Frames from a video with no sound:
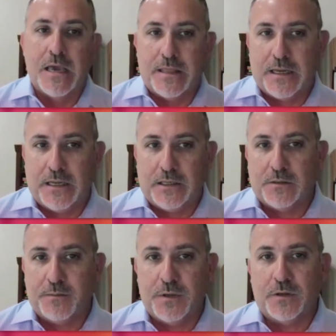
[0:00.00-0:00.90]
They need
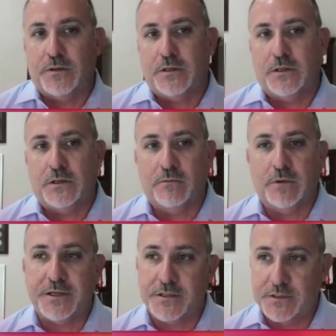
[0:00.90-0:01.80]
to build the
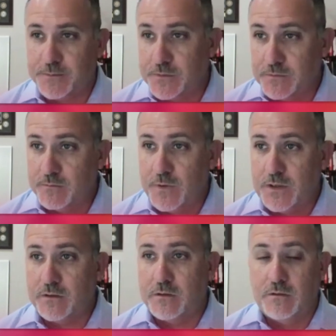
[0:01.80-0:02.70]
relationships
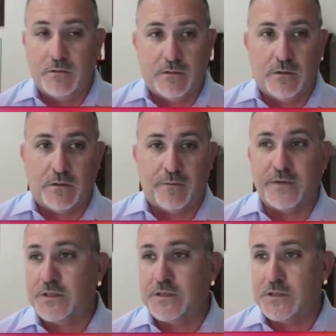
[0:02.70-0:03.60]
with the
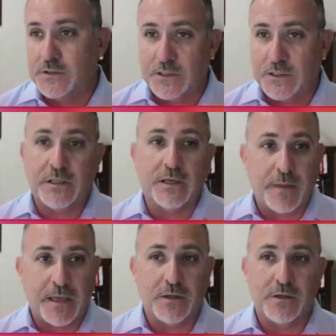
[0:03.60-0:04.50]
physicians and the clinic
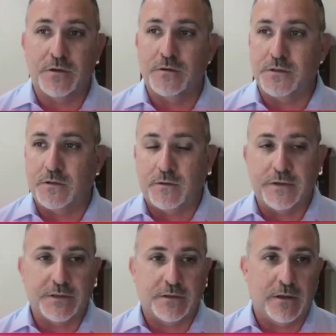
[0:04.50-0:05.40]
managers and all this,